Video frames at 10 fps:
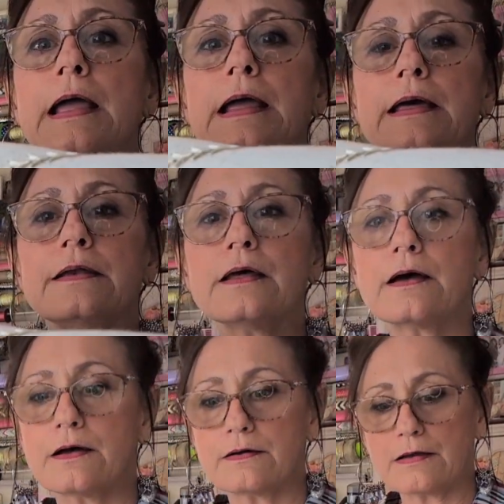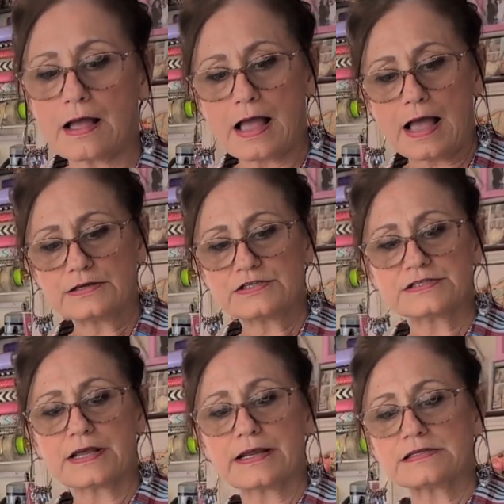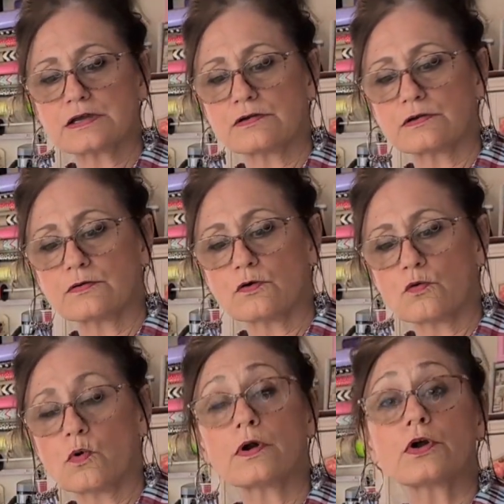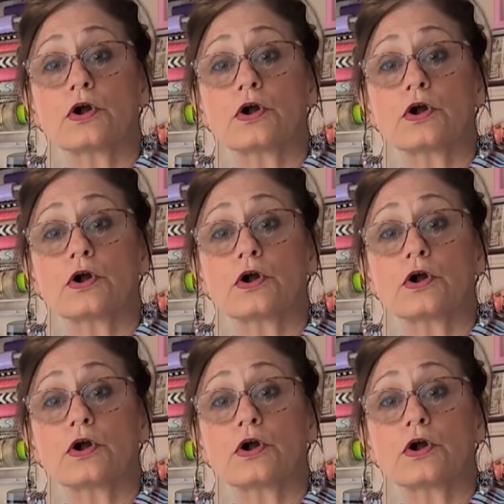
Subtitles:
and I just think it's going to work